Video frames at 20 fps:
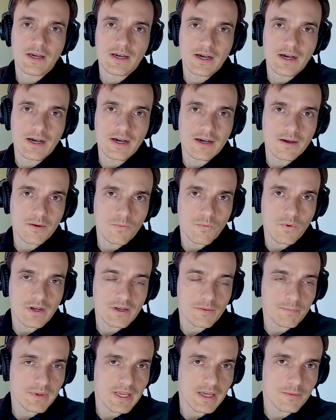Want
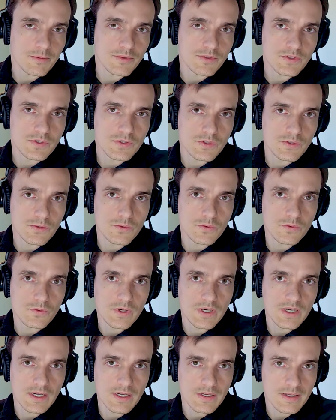to be able
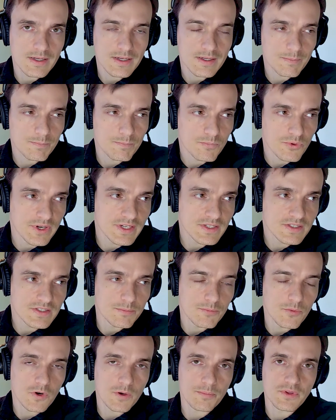to bring some
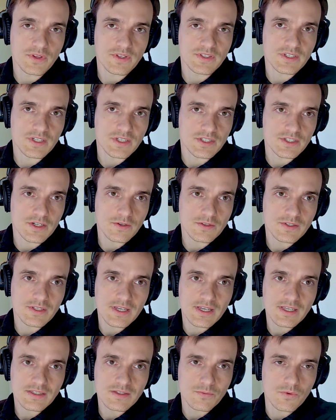more ballistic gel
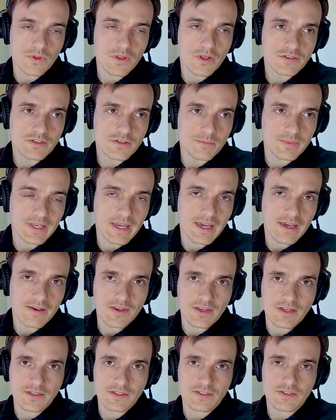tests. We'll also be
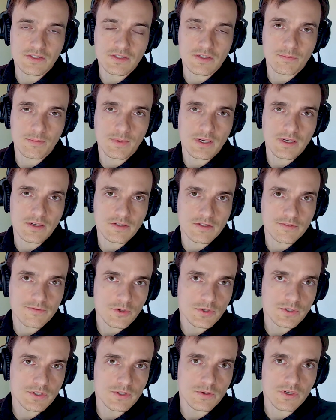having some
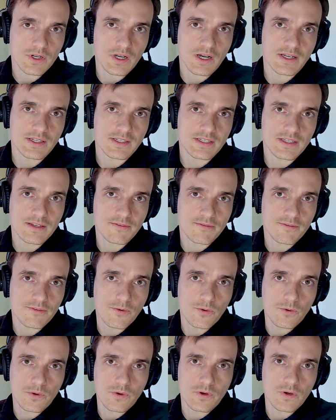devotional content
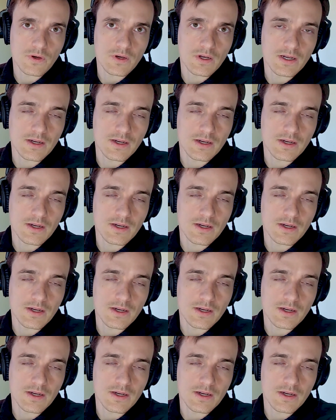for